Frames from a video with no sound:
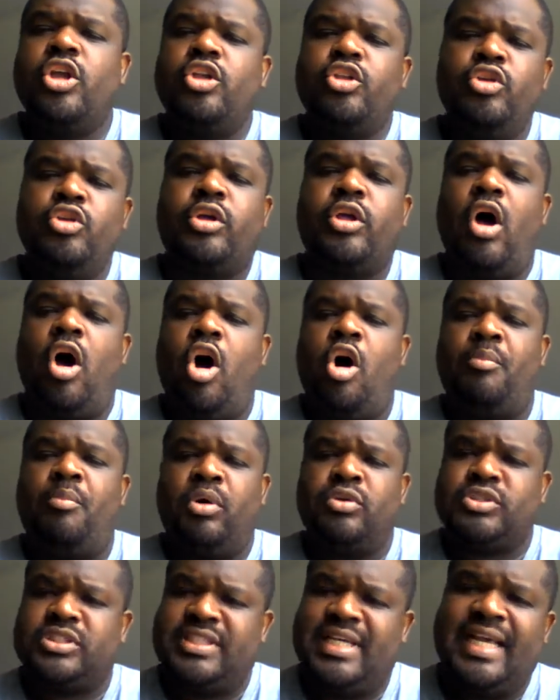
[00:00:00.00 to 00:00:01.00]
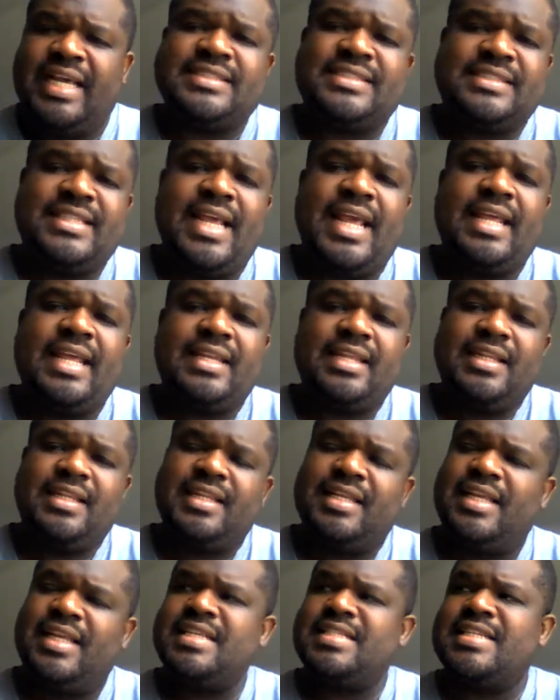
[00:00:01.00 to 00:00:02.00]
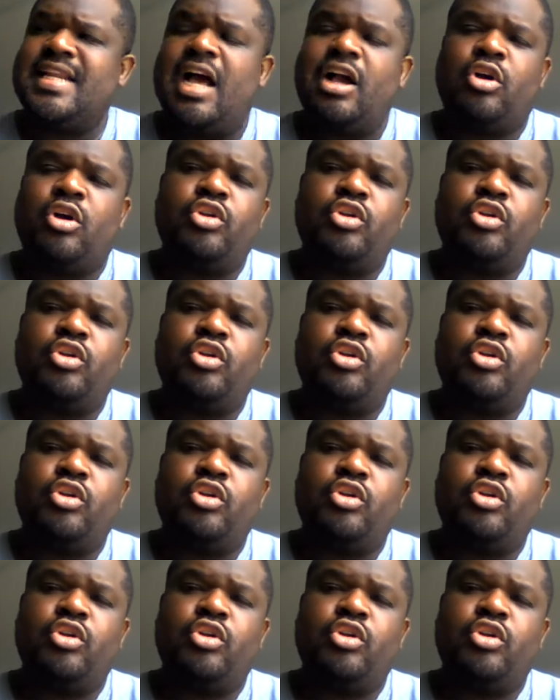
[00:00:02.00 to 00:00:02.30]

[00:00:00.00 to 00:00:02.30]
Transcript: you can almost guess that he's not